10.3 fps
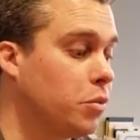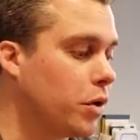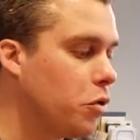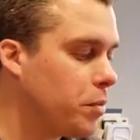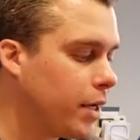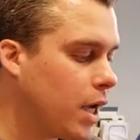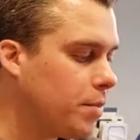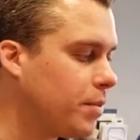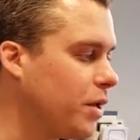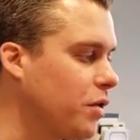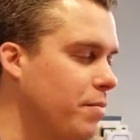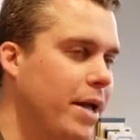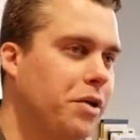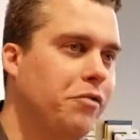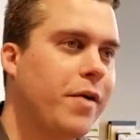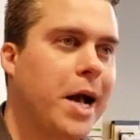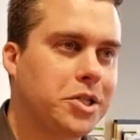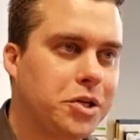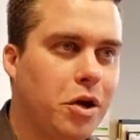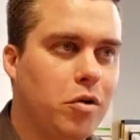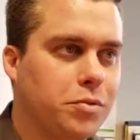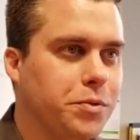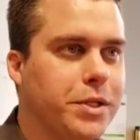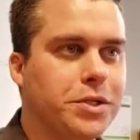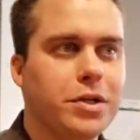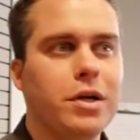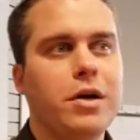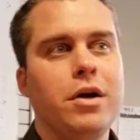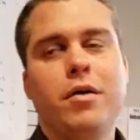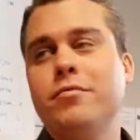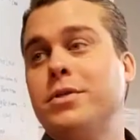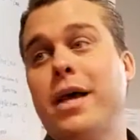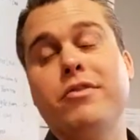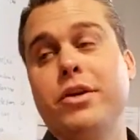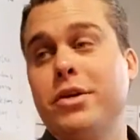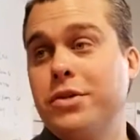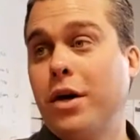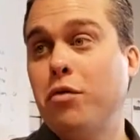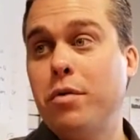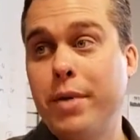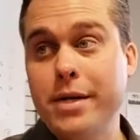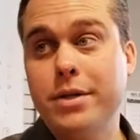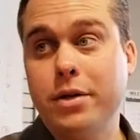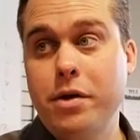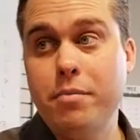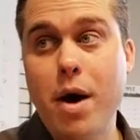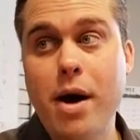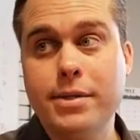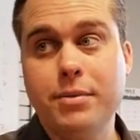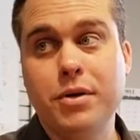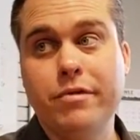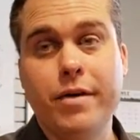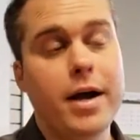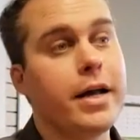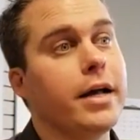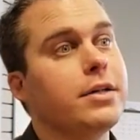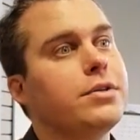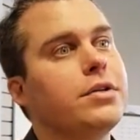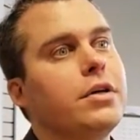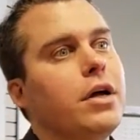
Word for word: We're opening up, you know, the manufactured homes, which seven years ago were basically impossible to finance.